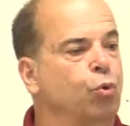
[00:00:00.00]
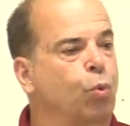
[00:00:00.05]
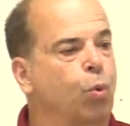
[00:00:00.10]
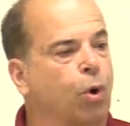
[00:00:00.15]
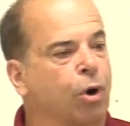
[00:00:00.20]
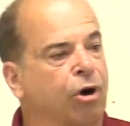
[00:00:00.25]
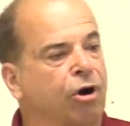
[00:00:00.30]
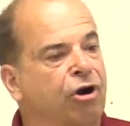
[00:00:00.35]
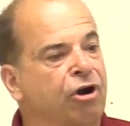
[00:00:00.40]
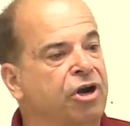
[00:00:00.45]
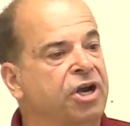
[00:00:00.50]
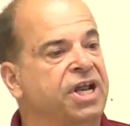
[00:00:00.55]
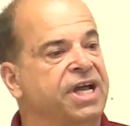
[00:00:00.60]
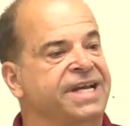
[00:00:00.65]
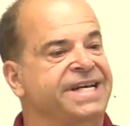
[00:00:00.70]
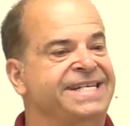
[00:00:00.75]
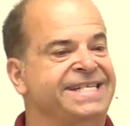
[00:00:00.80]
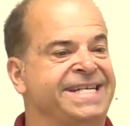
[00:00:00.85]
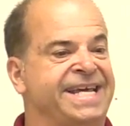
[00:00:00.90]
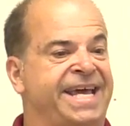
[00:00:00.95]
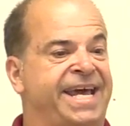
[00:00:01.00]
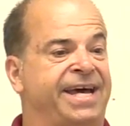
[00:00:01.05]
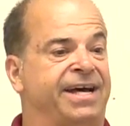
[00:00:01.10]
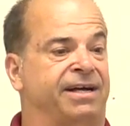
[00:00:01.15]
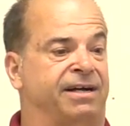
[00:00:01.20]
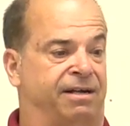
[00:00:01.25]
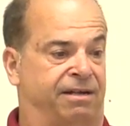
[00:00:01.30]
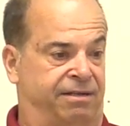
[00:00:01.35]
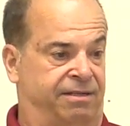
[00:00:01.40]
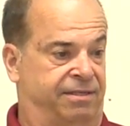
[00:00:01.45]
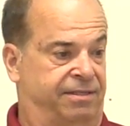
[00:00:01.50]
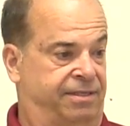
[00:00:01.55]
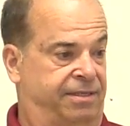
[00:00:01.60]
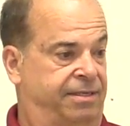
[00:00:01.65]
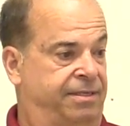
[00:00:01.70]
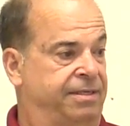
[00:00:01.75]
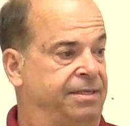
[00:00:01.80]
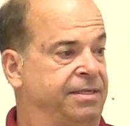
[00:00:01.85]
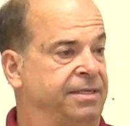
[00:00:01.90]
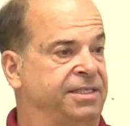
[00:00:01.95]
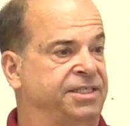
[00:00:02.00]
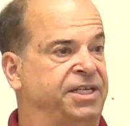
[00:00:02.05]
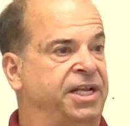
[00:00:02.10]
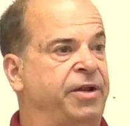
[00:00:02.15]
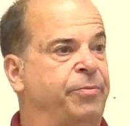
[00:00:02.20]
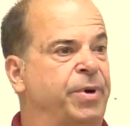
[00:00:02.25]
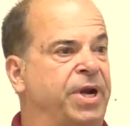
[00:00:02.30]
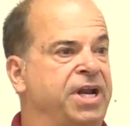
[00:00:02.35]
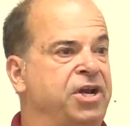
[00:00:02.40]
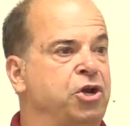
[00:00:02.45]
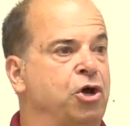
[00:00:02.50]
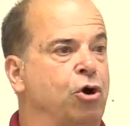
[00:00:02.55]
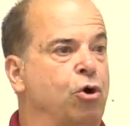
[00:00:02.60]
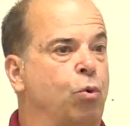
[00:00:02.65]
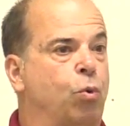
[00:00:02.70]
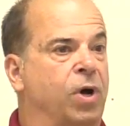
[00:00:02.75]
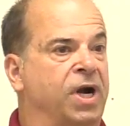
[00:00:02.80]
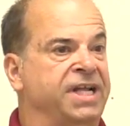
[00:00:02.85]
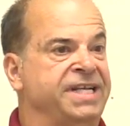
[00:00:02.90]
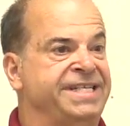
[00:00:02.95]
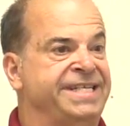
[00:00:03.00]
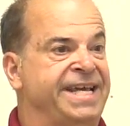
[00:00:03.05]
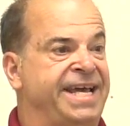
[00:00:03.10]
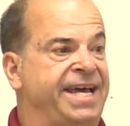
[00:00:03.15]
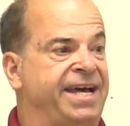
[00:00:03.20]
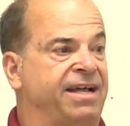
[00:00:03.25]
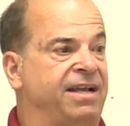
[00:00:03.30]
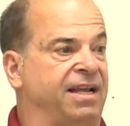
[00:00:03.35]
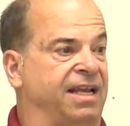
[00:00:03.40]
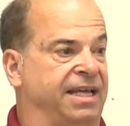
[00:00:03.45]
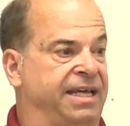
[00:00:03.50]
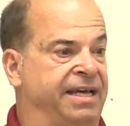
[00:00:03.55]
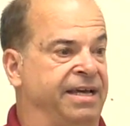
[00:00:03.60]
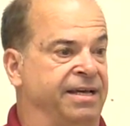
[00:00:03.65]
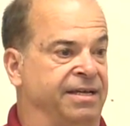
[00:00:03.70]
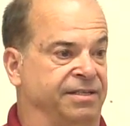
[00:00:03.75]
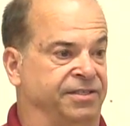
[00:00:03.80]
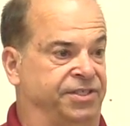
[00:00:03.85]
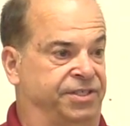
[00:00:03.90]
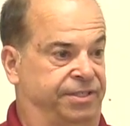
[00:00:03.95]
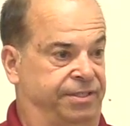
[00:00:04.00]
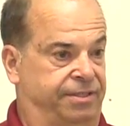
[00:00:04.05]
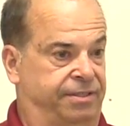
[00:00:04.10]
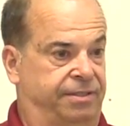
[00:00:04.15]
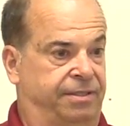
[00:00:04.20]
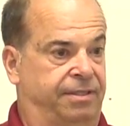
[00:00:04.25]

word tell. Does anybody know what a tell is?